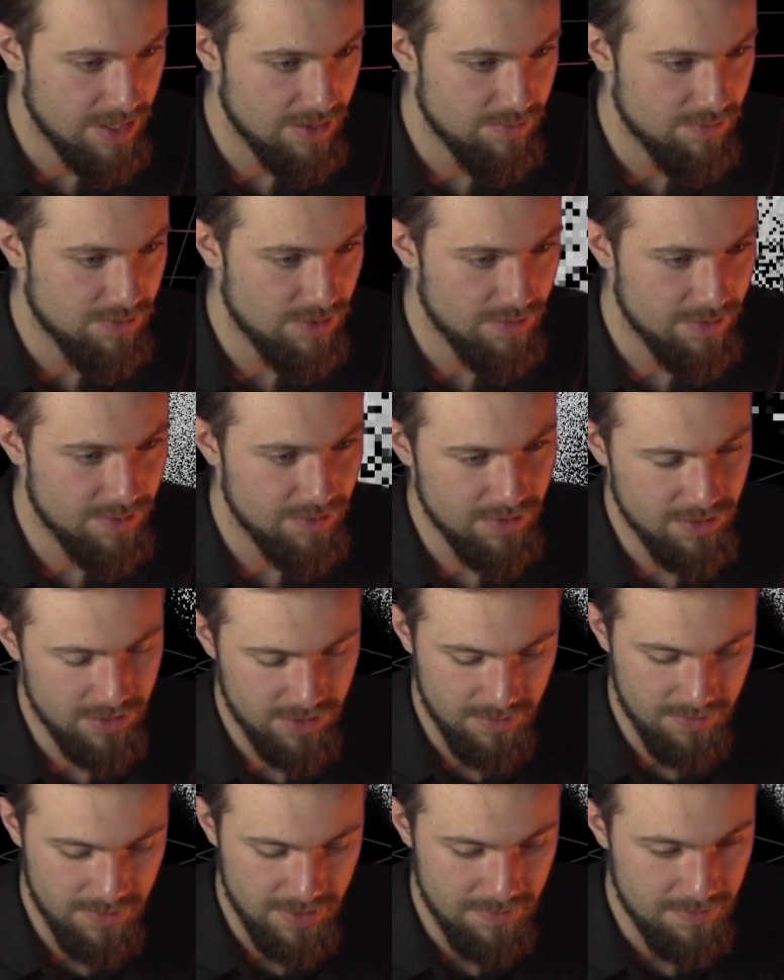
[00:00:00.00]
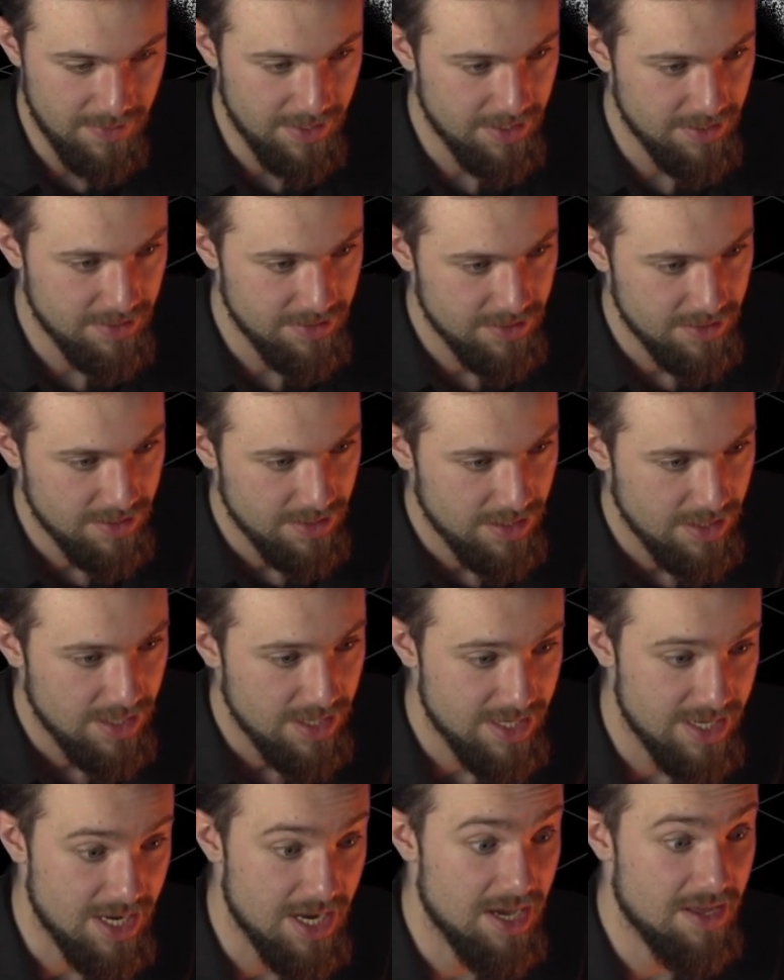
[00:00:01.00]
that probably would look a bit better.
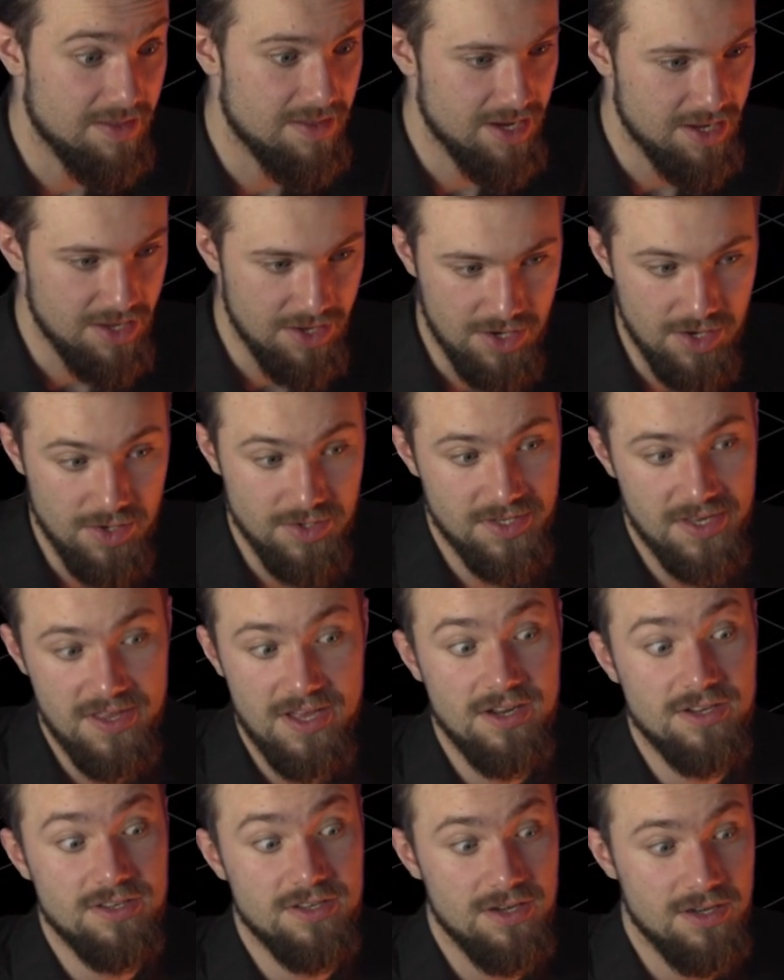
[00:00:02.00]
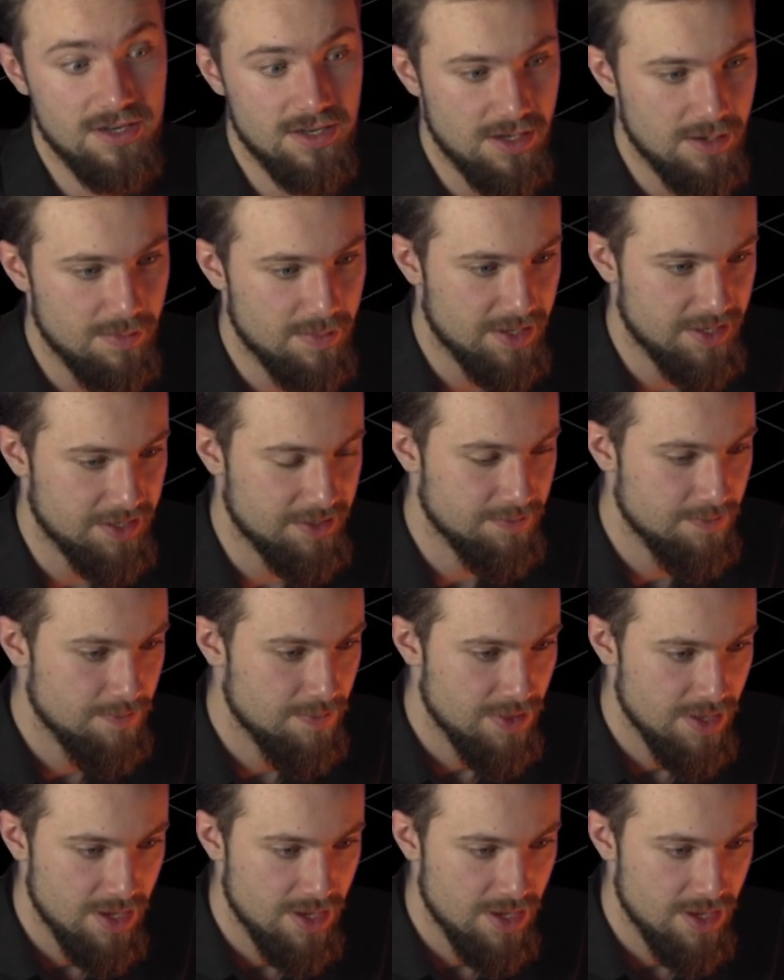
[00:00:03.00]
Yeah, there you go. See, that looks a lot better.